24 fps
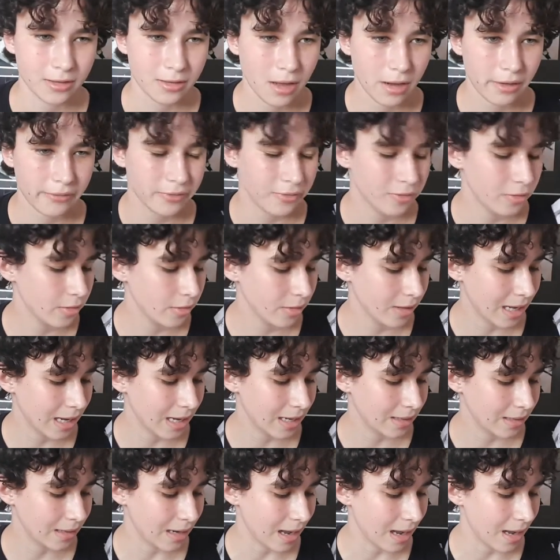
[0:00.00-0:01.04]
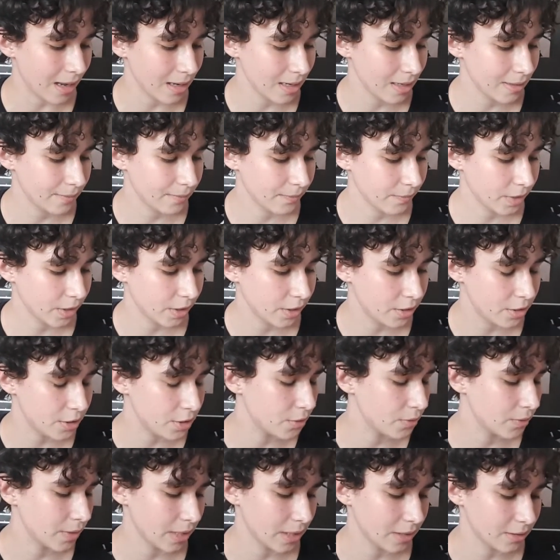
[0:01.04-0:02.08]
novel and I am
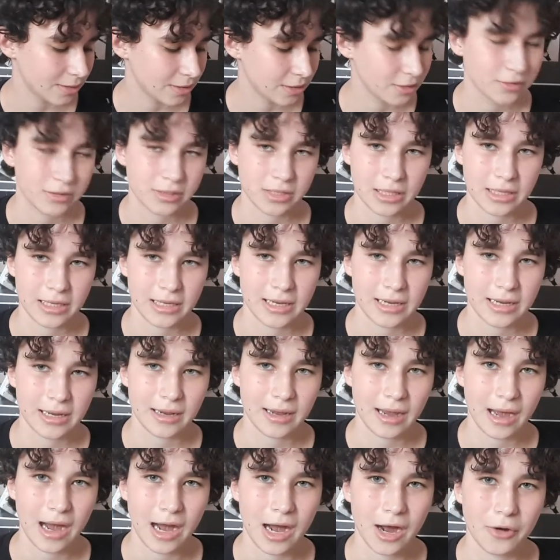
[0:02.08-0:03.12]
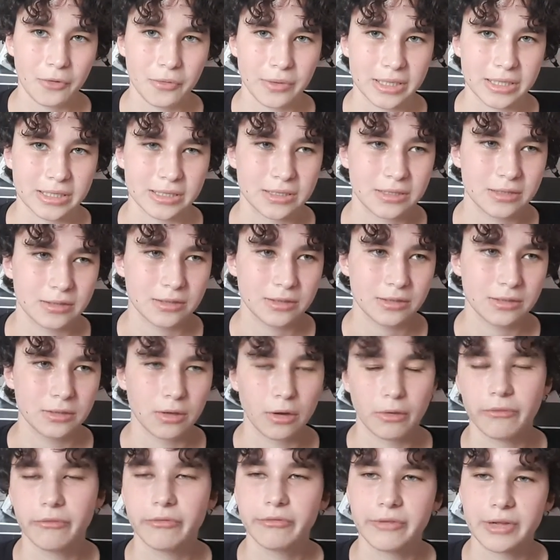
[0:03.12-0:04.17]
curious to see how his
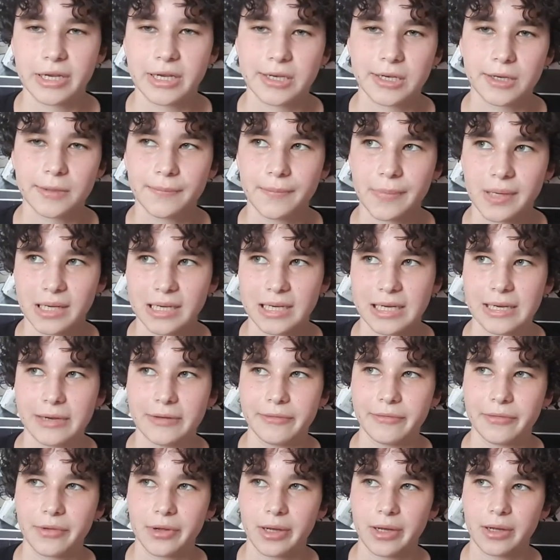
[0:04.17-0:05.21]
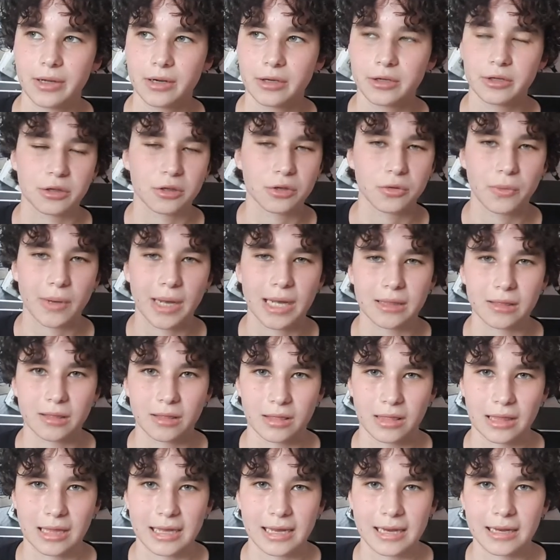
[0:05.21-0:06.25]
non-fiction belief could
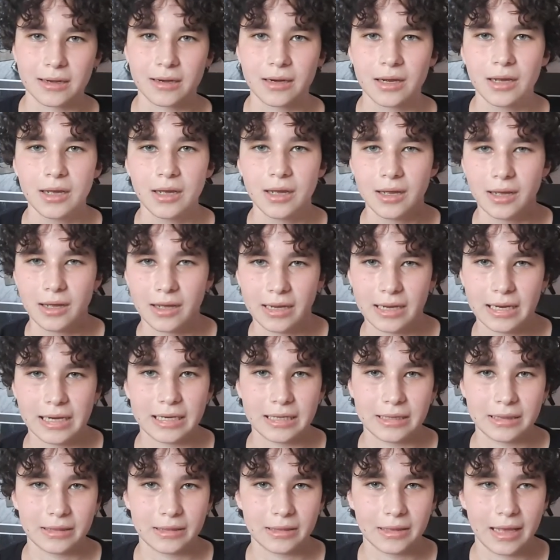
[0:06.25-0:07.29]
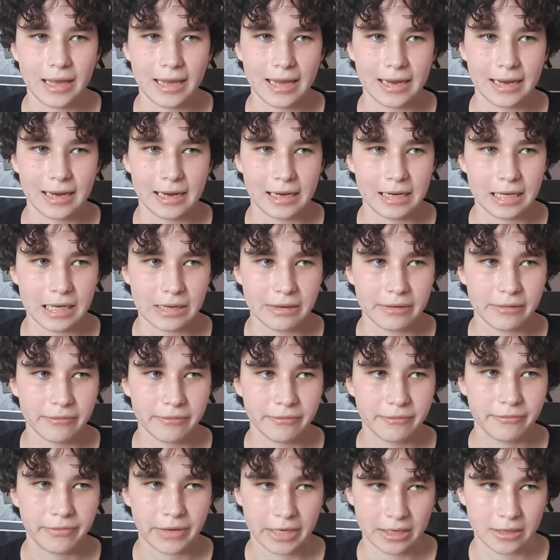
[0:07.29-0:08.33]
translate in a
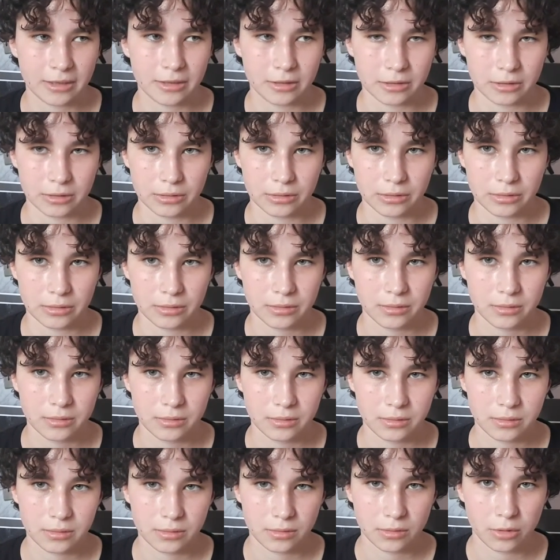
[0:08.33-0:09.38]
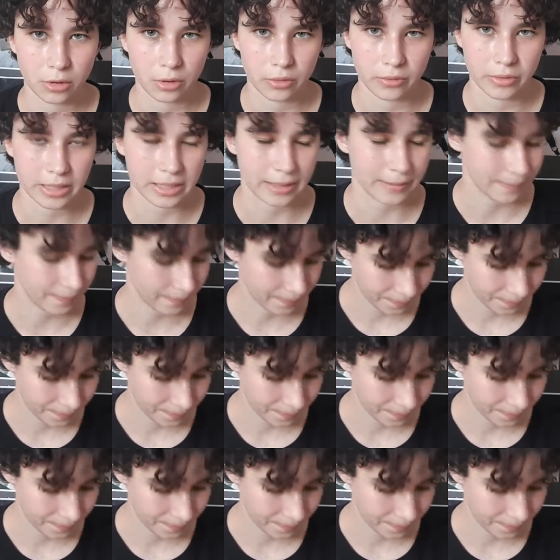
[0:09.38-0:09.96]
fiction story.